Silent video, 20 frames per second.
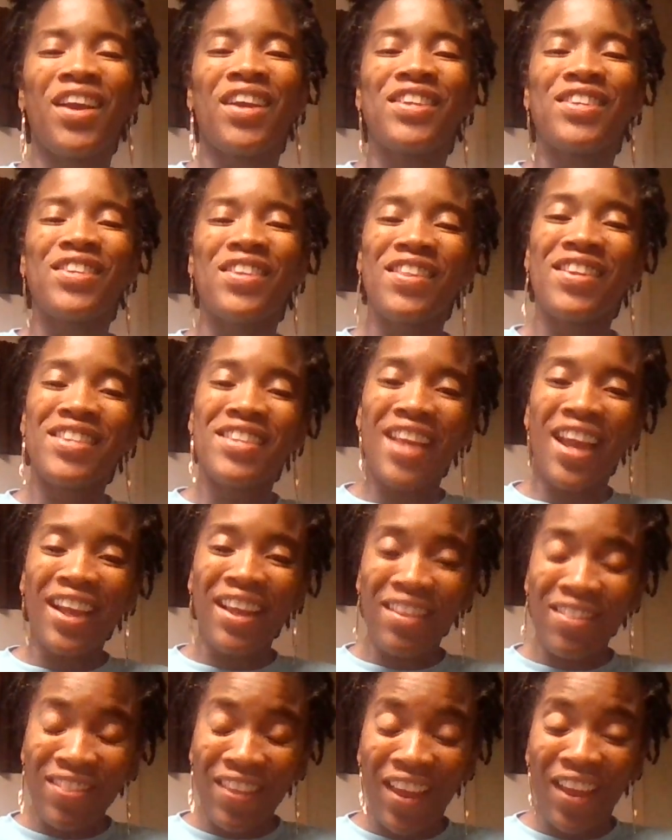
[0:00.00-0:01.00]
So the
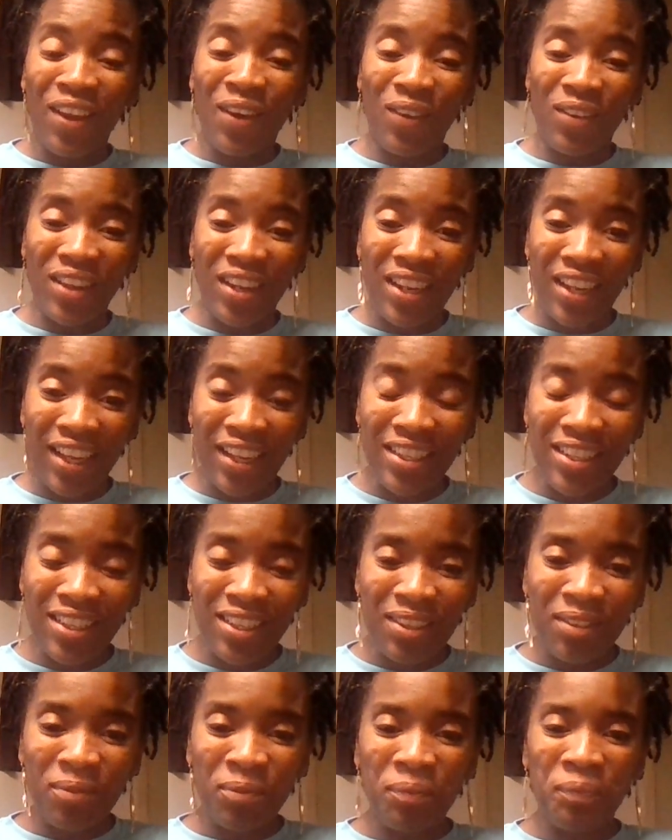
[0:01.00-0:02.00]
second thing on the
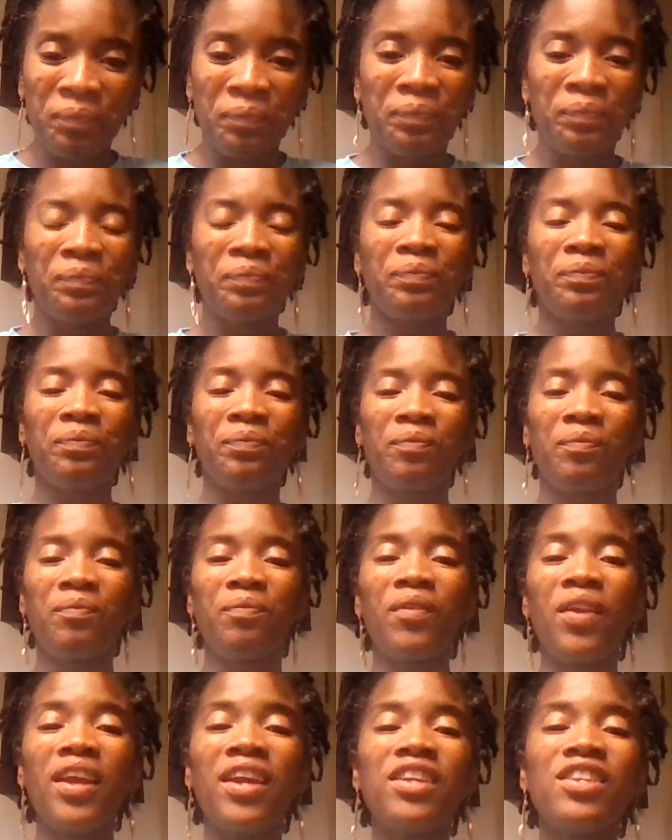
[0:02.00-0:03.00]
list
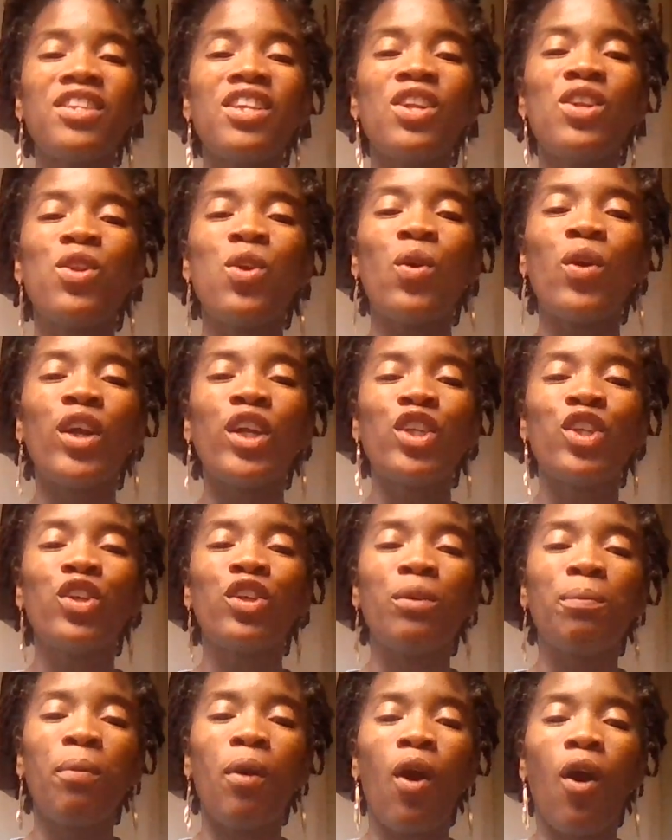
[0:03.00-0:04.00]
is to look at
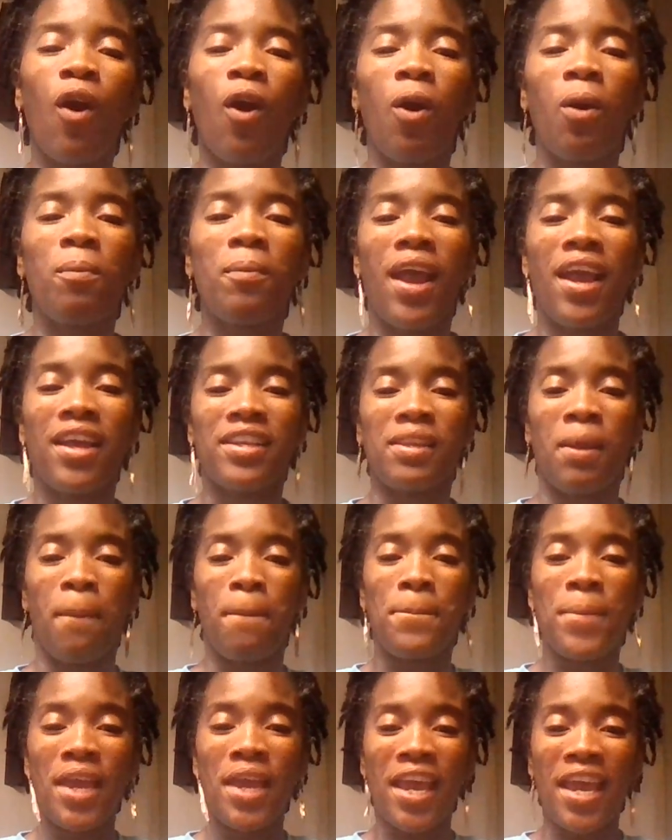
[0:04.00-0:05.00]
your poem as
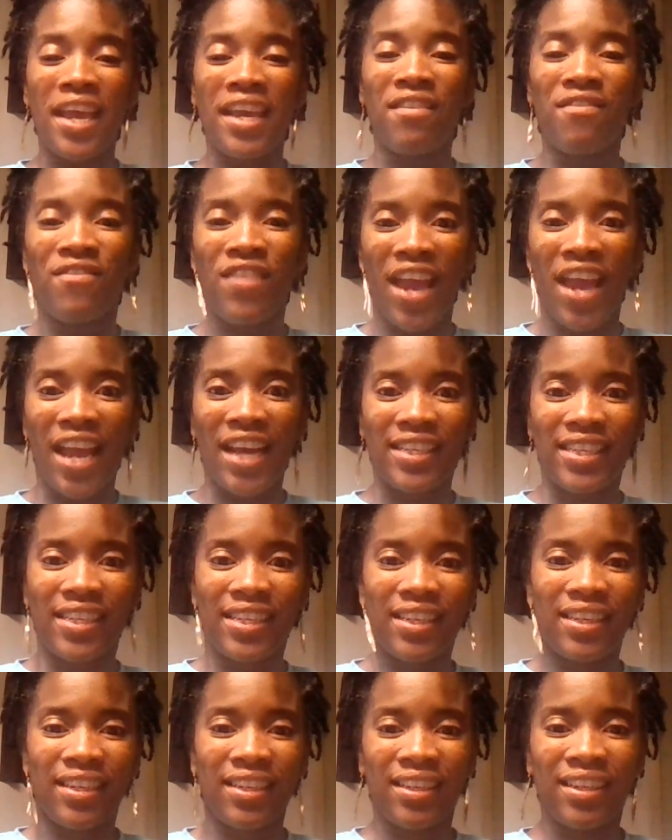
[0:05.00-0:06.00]
a big
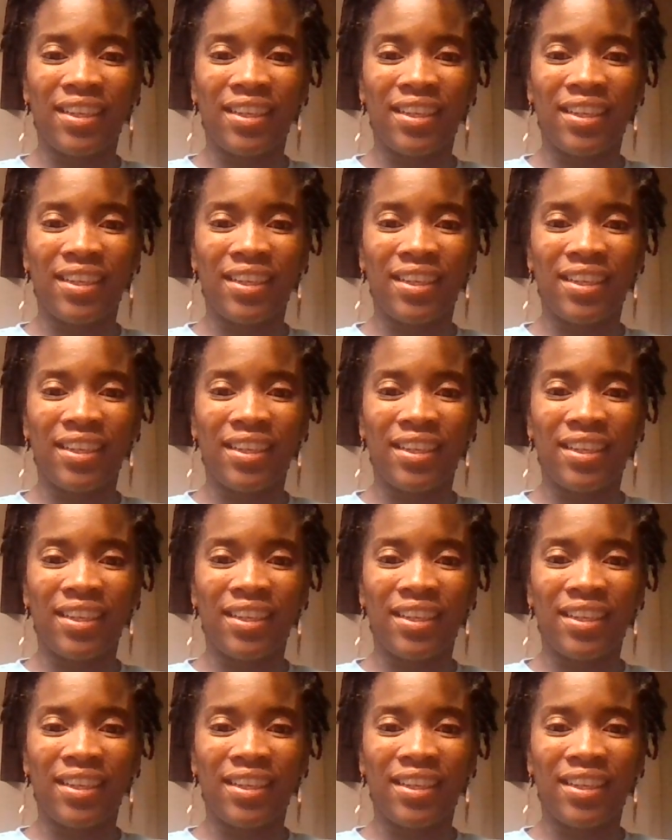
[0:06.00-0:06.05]
event.